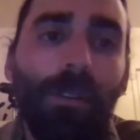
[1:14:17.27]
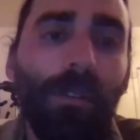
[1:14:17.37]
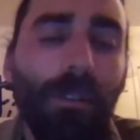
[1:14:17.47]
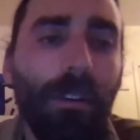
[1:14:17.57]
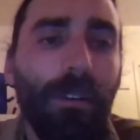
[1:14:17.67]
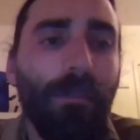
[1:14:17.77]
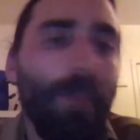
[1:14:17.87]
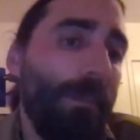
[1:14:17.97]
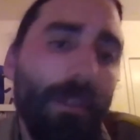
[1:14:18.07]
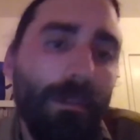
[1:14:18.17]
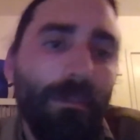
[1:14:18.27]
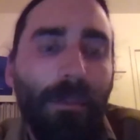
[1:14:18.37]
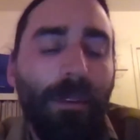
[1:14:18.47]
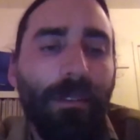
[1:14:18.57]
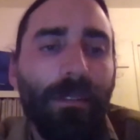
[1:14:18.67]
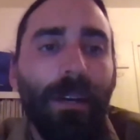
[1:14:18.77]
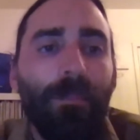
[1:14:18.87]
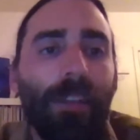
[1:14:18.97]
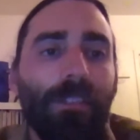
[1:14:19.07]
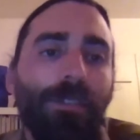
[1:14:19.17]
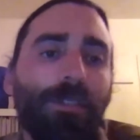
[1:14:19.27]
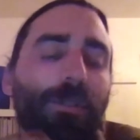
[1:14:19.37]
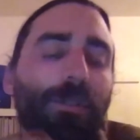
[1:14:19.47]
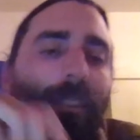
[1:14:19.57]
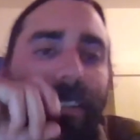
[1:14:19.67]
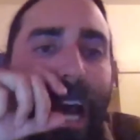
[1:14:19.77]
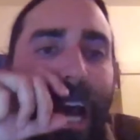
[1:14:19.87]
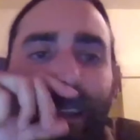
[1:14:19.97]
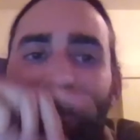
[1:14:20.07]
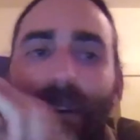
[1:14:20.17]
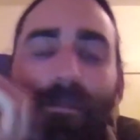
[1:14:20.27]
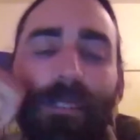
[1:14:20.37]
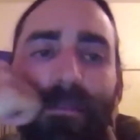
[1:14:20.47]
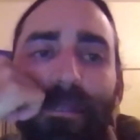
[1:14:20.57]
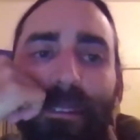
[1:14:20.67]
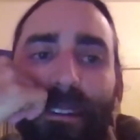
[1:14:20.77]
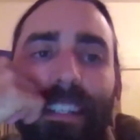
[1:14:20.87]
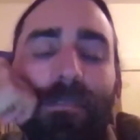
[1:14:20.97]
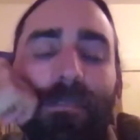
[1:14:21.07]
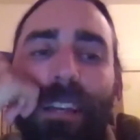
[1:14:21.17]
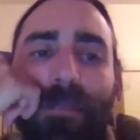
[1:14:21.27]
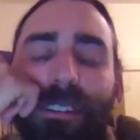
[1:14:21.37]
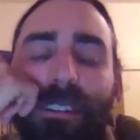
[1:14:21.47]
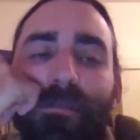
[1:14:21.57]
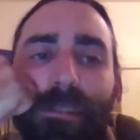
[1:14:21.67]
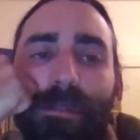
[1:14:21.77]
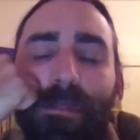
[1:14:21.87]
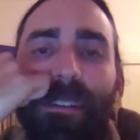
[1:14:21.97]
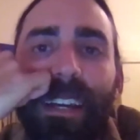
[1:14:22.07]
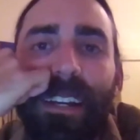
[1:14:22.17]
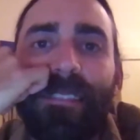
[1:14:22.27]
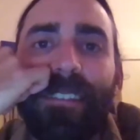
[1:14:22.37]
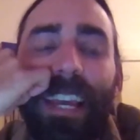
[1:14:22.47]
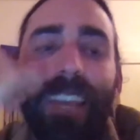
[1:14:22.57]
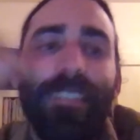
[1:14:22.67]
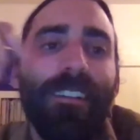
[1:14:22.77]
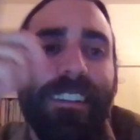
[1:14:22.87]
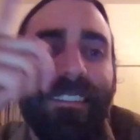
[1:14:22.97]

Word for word: or maybe maybe I'm not too sure exactly, but we we were definitely able to confirm it one day. Hey, there it